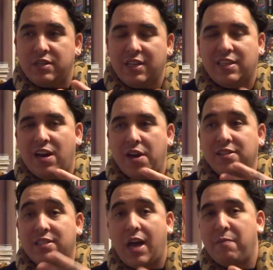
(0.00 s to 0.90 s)
sit there
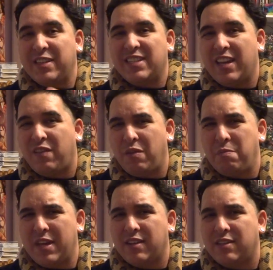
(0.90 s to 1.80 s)
and stop my snakes from
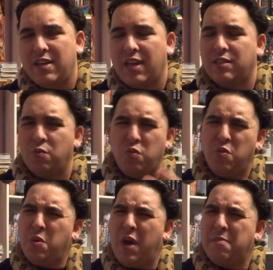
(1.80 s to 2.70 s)
being snakes. So
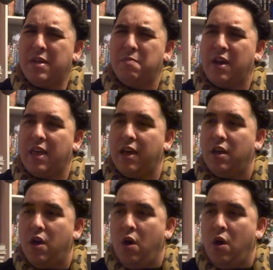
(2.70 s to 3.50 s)
what do I mean by that?